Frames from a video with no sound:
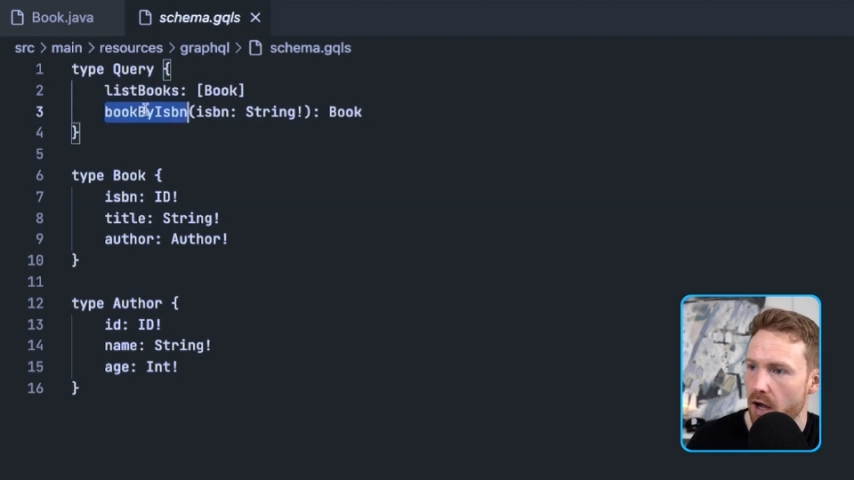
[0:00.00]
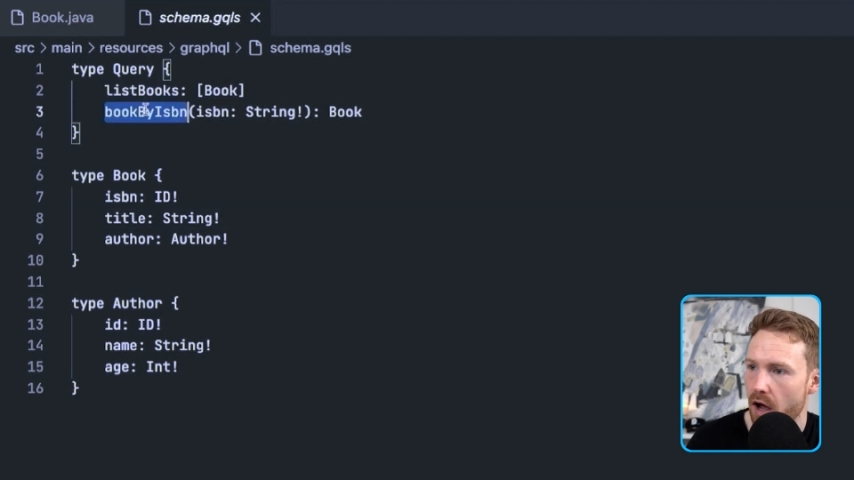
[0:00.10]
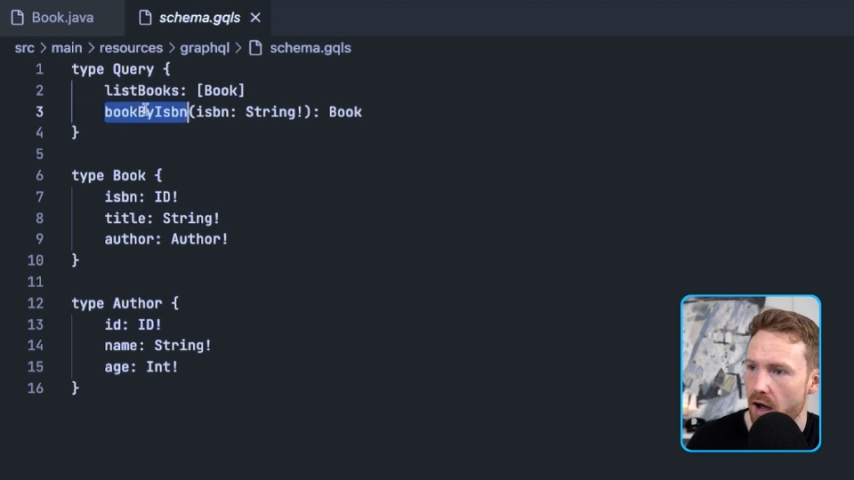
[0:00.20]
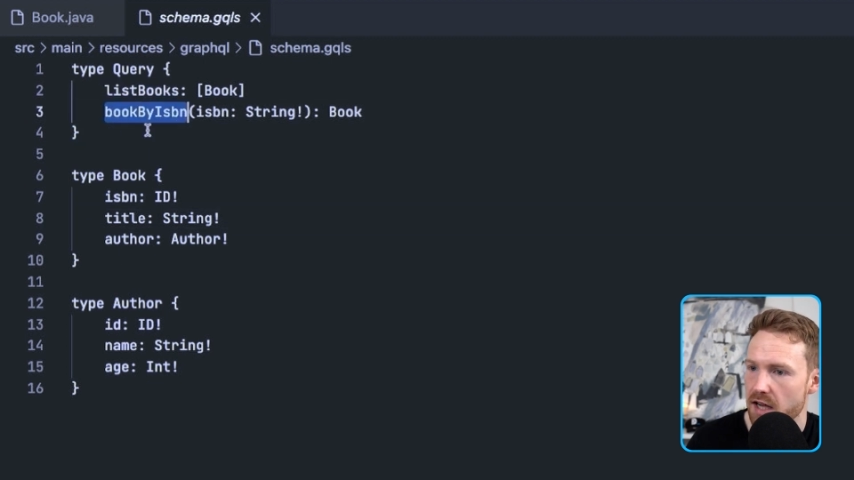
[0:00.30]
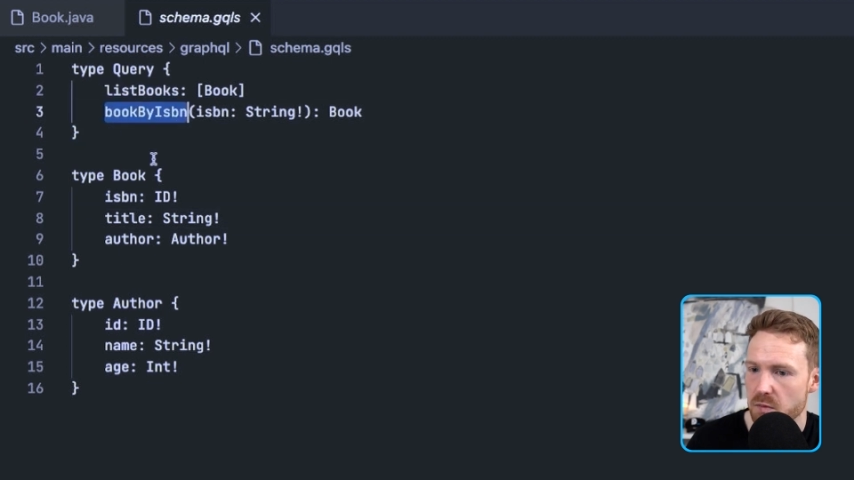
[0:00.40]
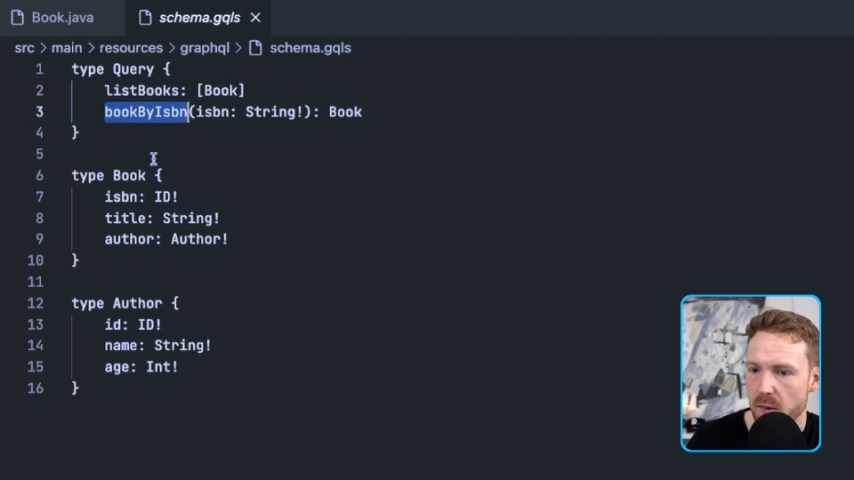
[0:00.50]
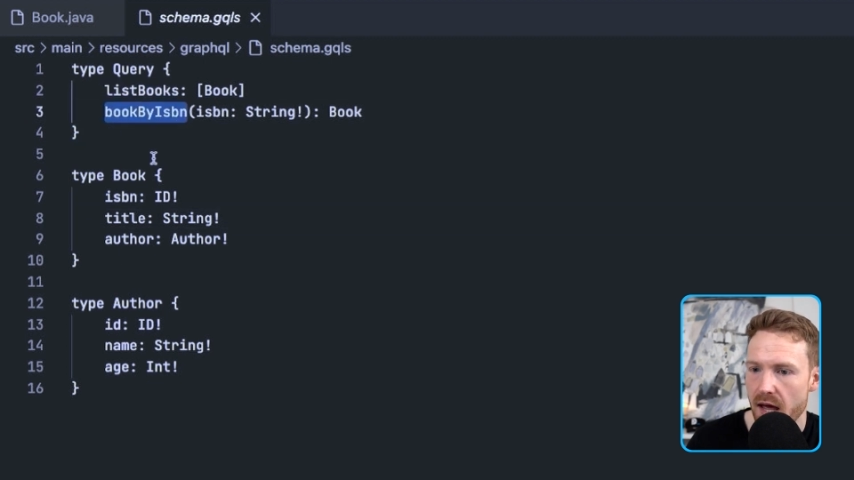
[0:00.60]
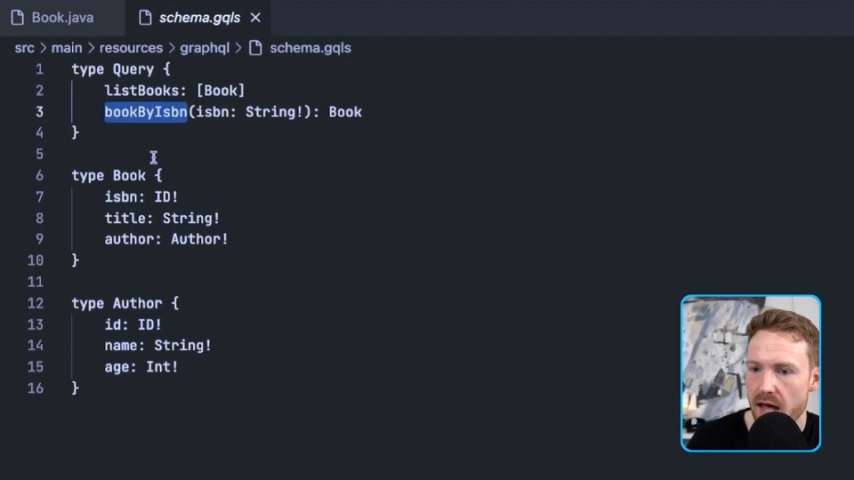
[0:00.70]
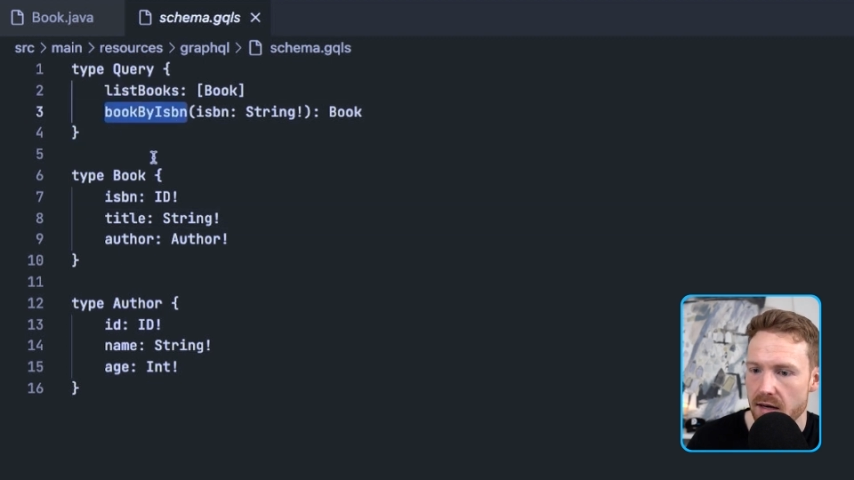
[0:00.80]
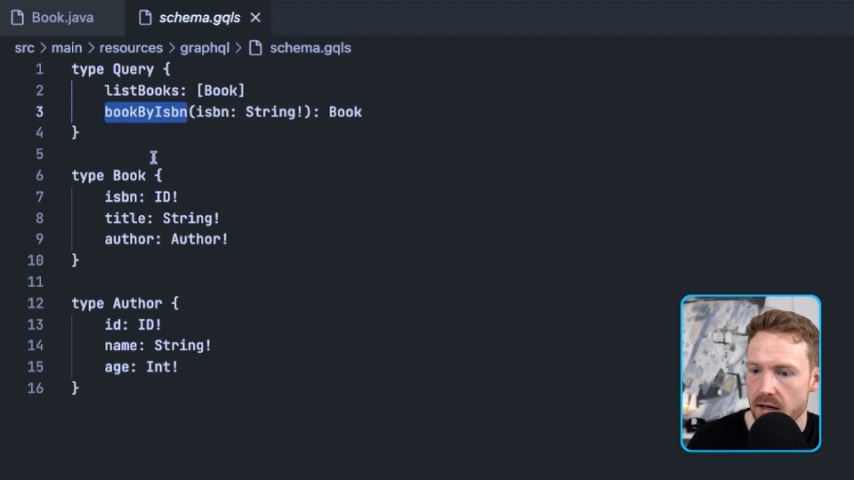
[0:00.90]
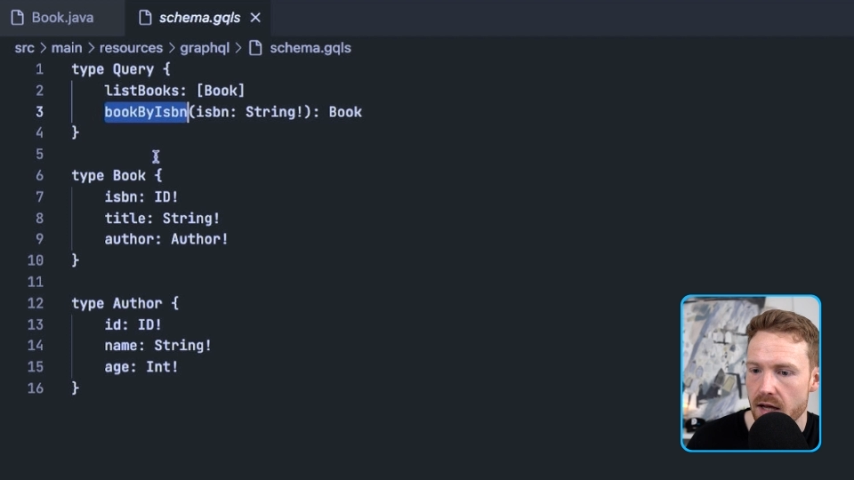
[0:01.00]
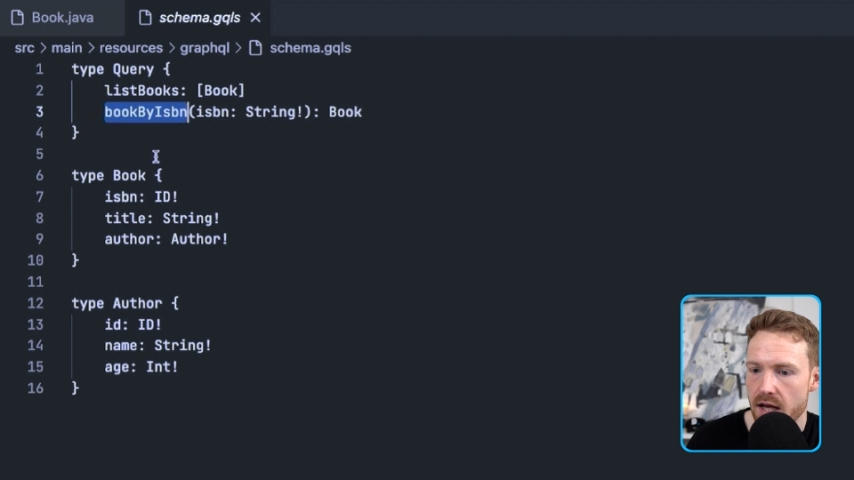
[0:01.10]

by ISBN.